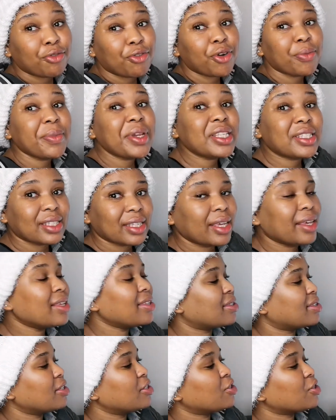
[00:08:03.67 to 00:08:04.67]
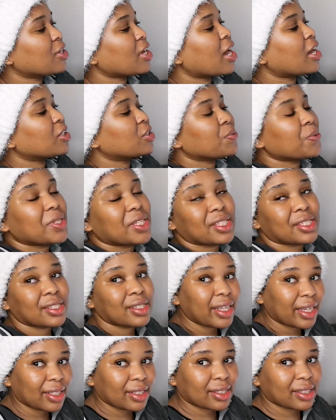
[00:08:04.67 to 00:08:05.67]
For me, it's easy to count with
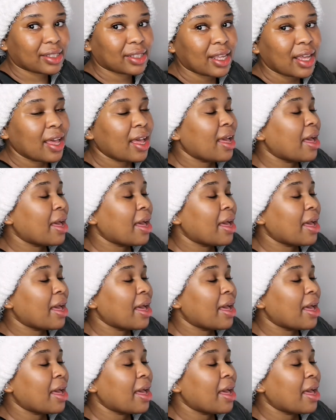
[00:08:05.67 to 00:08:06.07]
sticks.